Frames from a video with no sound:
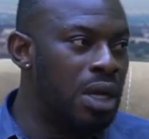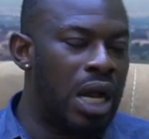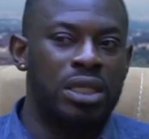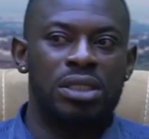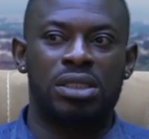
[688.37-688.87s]

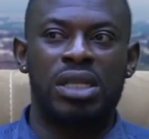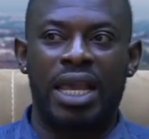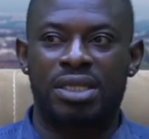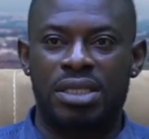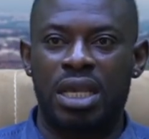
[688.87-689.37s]
and it's
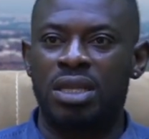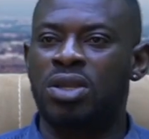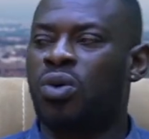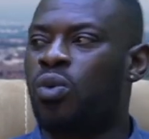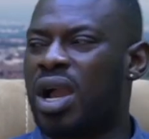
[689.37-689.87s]
like
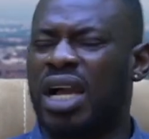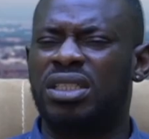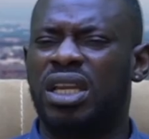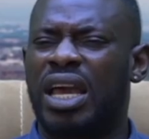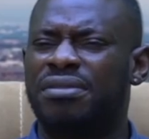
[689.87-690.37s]
saying, What can
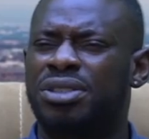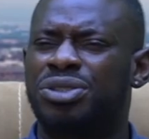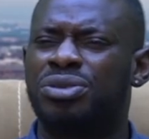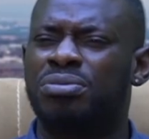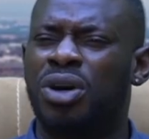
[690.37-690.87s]
the life
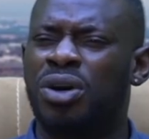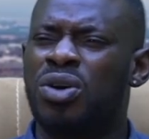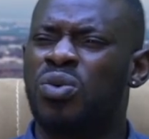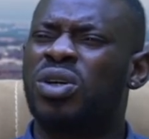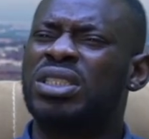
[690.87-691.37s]
throw more?
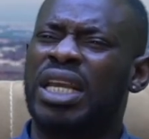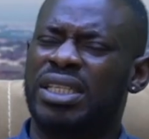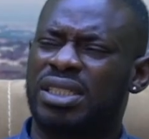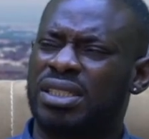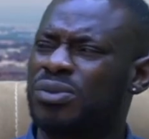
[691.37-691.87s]
What
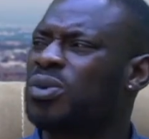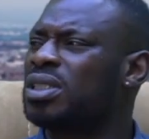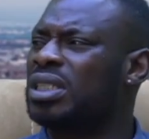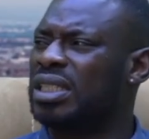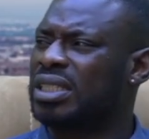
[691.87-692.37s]
next? What
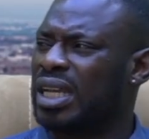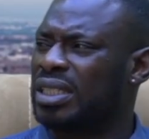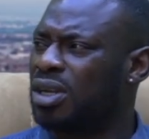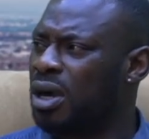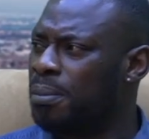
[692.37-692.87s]
next
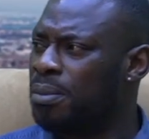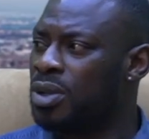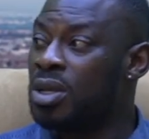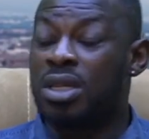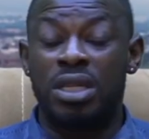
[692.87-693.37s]
can come?
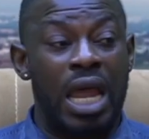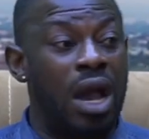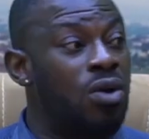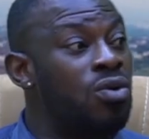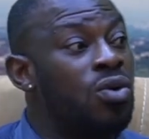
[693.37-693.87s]

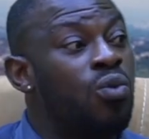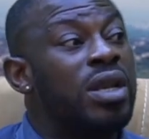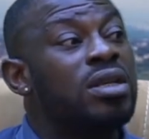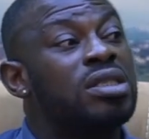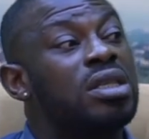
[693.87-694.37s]
Now,
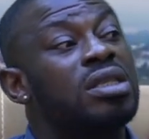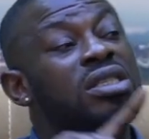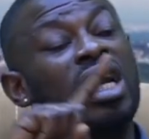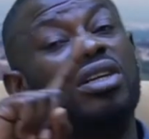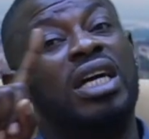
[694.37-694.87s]
when you see the
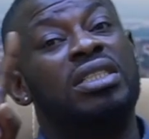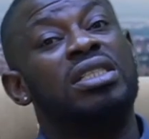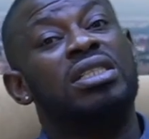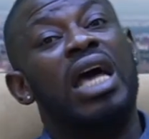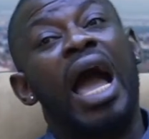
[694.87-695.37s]
child that
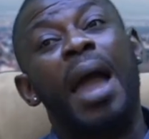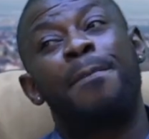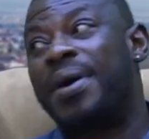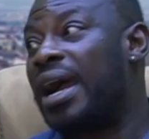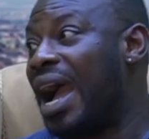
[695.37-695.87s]
is
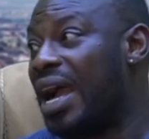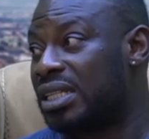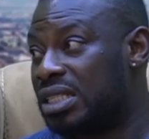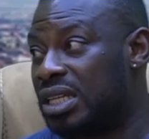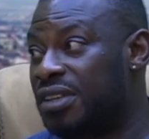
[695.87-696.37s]

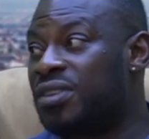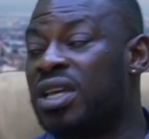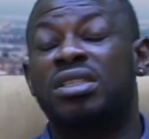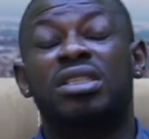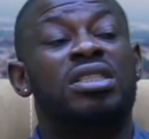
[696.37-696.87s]
hyperactive,
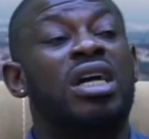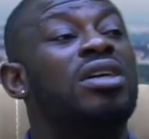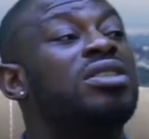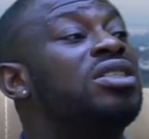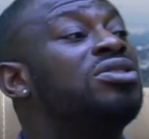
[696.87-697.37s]
the
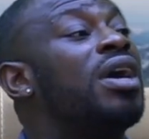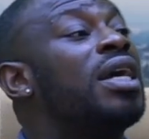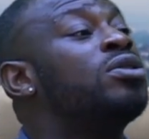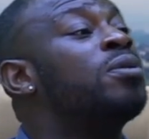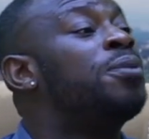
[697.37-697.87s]
child is
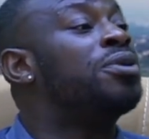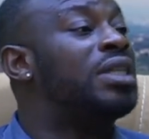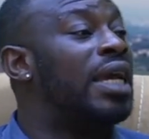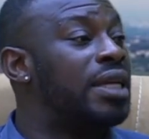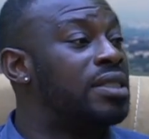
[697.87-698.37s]
trying to
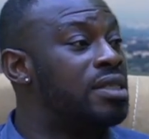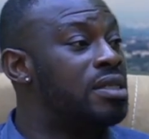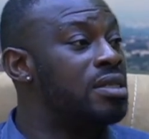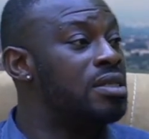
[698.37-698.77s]
protect